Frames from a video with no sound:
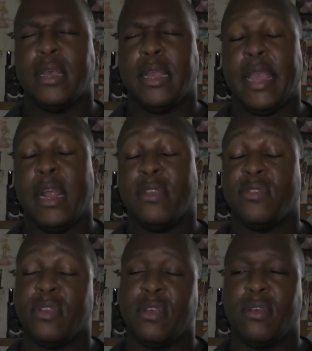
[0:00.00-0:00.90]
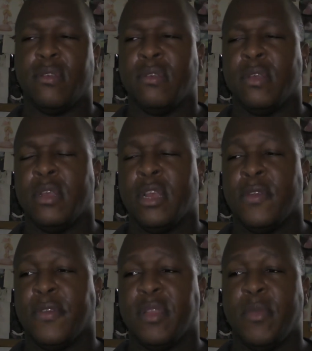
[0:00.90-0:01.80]
and also
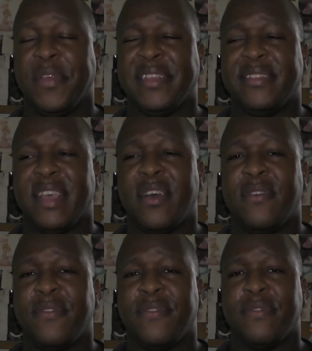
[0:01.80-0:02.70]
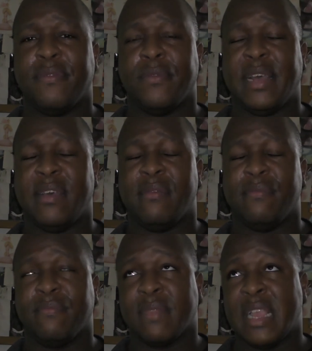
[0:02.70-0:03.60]
for the movie itself,
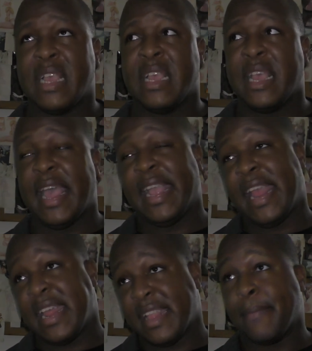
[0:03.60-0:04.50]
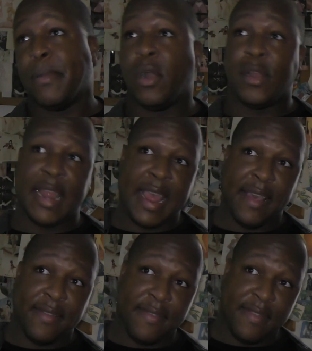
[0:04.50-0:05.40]
well, I edited that part
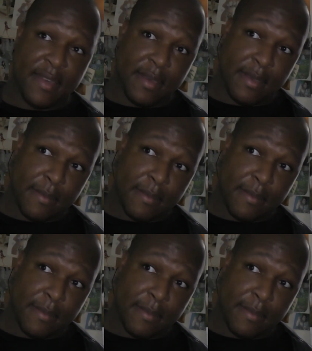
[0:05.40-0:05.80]
out of the